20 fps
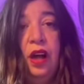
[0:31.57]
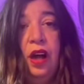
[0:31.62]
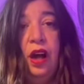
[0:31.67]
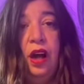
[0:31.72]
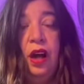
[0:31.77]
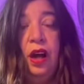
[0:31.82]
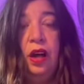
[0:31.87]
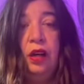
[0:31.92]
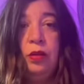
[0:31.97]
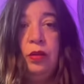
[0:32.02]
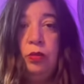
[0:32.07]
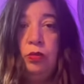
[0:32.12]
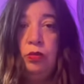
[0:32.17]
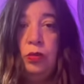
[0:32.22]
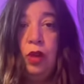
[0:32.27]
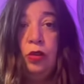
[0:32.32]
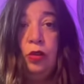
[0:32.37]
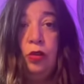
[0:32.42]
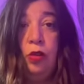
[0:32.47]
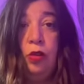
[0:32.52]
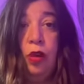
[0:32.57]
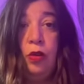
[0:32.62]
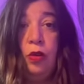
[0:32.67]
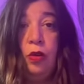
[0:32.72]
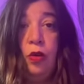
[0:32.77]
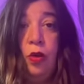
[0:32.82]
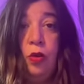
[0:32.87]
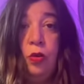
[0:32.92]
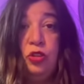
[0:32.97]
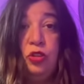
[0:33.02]
uh, not too long
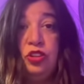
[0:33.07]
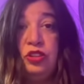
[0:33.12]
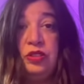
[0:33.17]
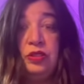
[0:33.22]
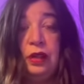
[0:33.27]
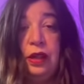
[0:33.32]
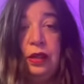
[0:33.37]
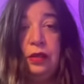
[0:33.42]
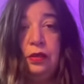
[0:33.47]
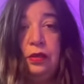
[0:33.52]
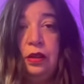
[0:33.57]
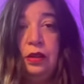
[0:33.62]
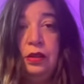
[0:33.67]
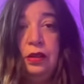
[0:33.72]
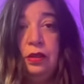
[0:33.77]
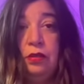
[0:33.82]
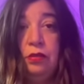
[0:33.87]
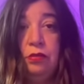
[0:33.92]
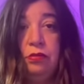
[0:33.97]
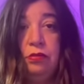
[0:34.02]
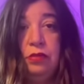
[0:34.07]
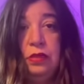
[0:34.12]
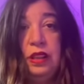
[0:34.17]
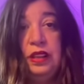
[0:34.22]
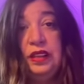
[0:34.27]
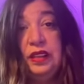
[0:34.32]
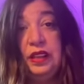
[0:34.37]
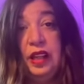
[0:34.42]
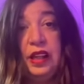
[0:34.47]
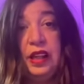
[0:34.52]
ago, which is like in
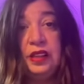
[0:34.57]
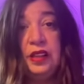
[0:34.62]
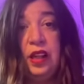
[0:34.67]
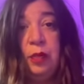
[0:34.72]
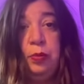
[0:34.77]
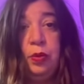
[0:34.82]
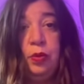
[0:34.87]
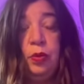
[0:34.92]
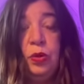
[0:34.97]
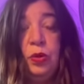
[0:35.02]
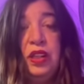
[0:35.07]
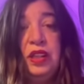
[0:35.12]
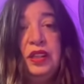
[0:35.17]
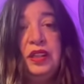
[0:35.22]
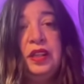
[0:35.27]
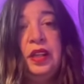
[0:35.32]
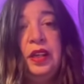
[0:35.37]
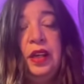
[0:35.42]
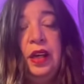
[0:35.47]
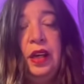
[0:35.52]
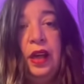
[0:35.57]
these last couple of weeks.